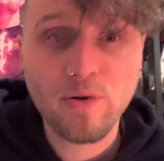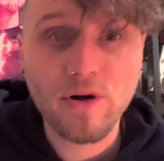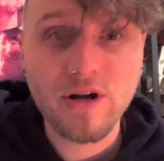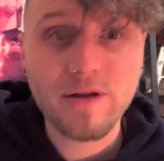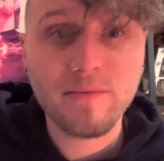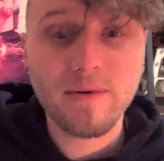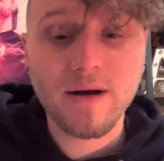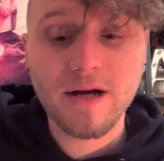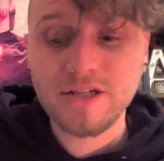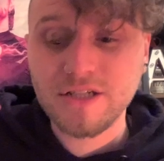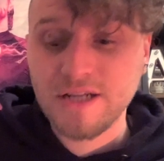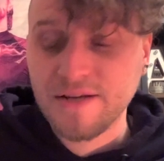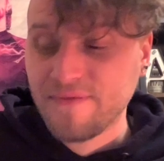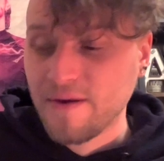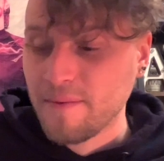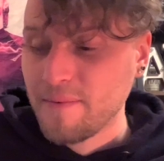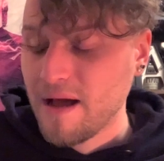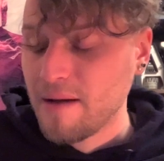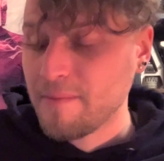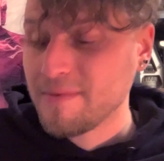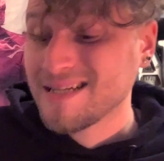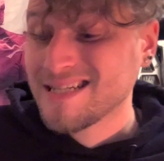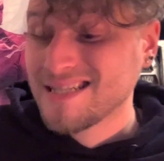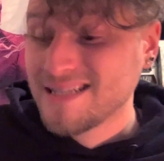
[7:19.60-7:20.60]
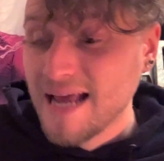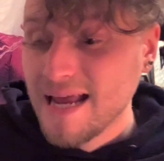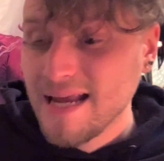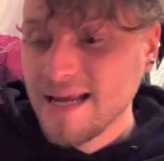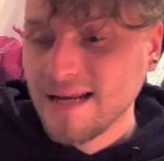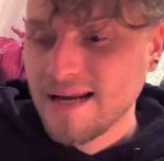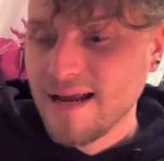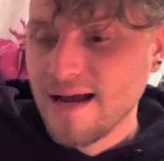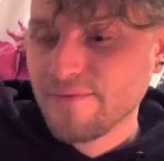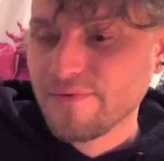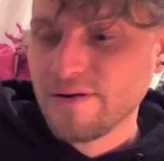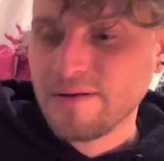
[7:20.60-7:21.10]
pretty much, if I'm not
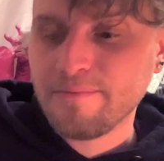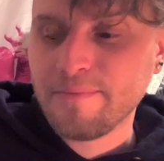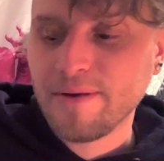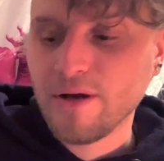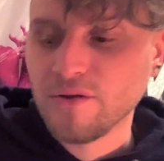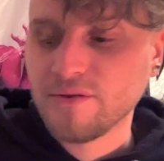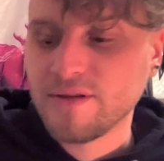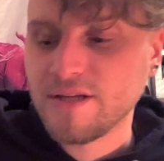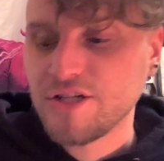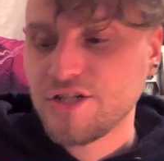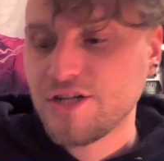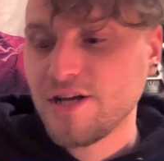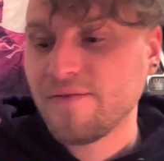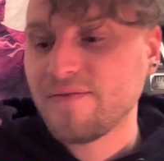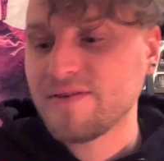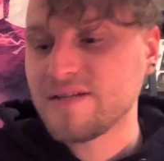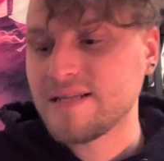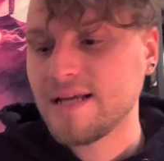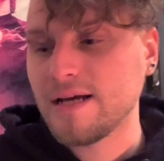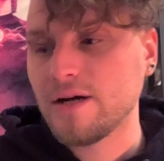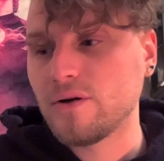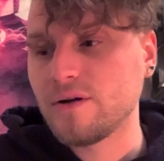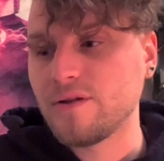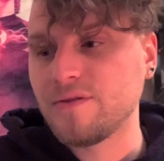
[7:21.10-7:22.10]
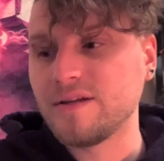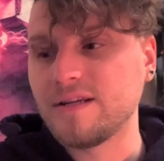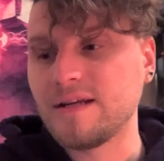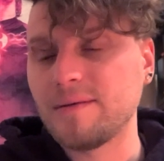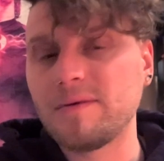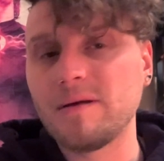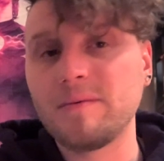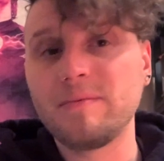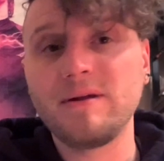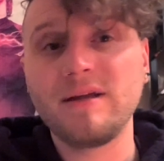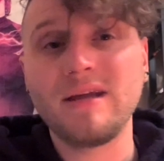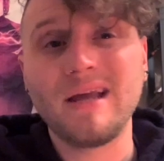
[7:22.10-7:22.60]
mistaken, every belt that Jeff has held in the
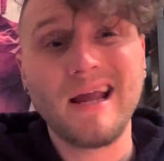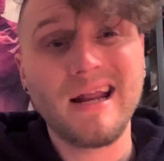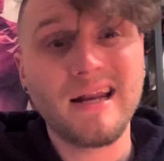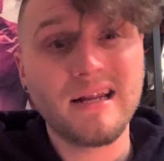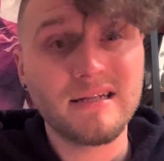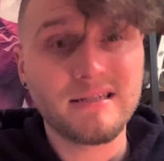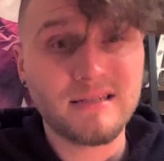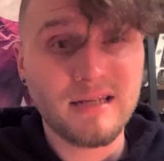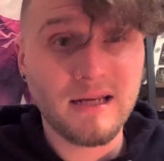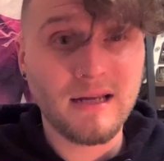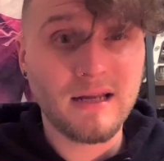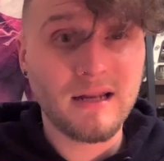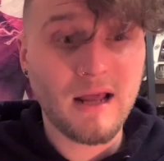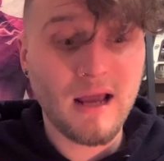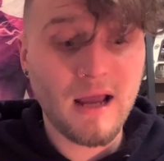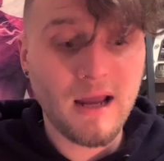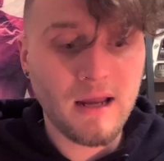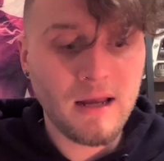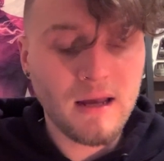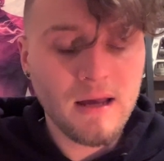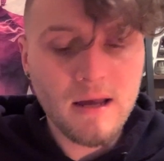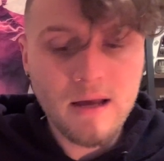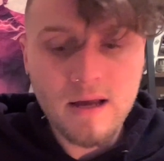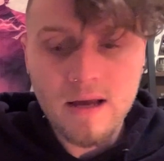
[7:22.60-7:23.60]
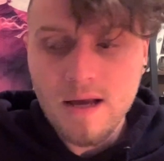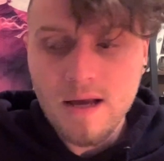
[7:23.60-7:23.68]
WWE and in TNA.